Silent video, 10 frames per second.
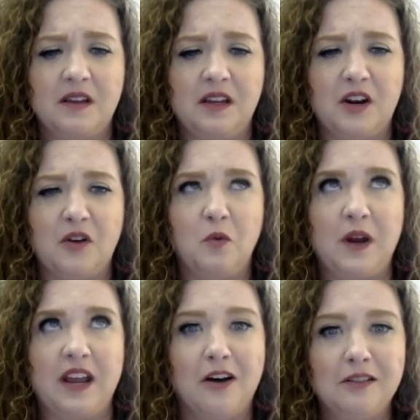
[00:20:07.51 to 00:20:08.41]

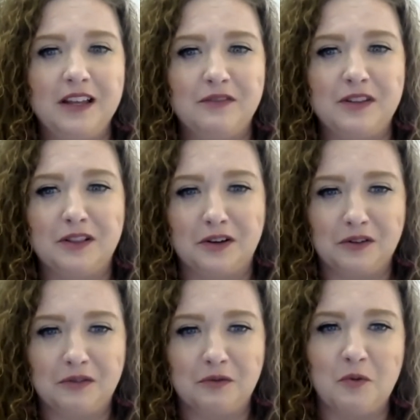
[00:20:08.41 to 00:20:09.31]
we all live and
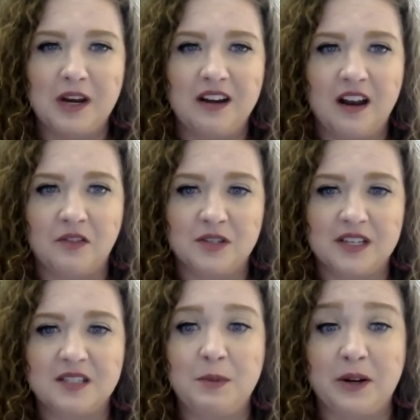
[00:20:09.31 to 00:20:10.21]
learn through one another's
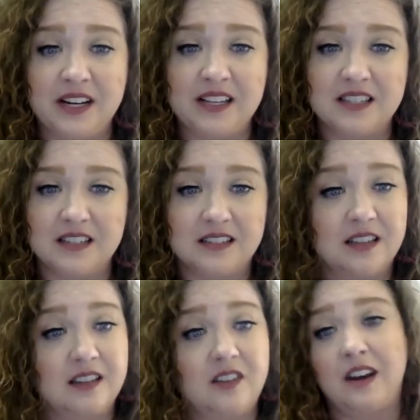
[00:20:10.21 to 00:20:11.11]
experiences,
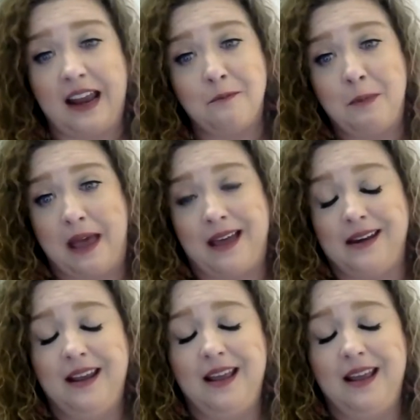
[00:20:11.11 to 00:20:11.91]
good and bad.